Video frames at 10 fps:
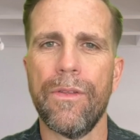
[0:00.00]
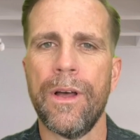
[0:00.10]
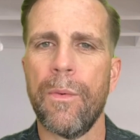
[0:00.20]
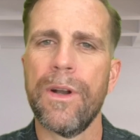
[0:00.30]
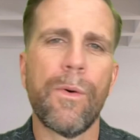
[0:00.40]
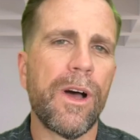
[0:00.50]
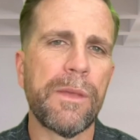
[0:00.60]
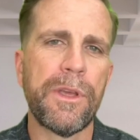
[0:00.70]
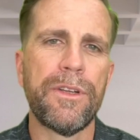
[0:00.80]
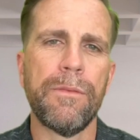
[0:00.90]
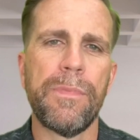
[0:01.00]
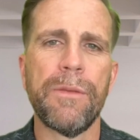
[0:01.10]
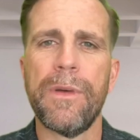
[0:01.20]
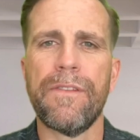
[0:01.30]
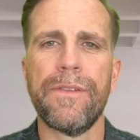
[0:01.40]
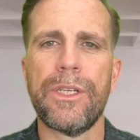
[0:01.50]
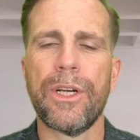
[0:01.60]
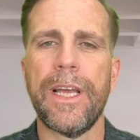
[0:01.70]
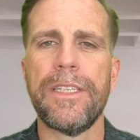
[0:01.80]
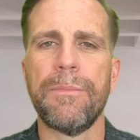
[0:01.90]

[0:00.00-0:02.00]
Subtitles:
I want to welcome you to Built for the Trades.